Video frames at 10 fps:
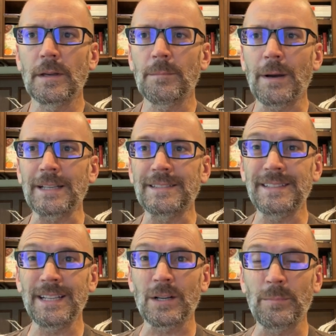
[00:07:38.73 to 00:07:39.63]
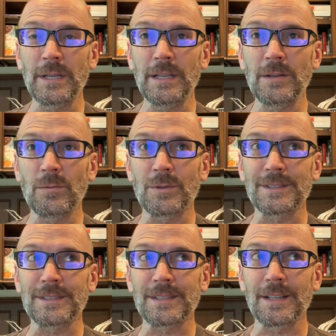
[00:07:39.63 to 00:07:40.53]
my C R P
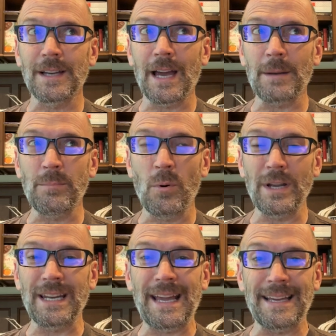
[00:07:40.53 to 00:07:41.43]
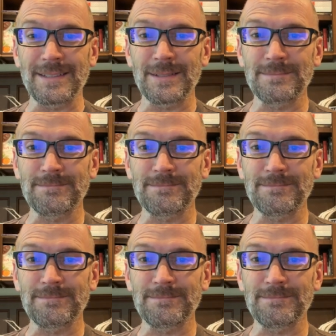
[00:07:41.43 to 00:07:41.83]
was at zero point eight.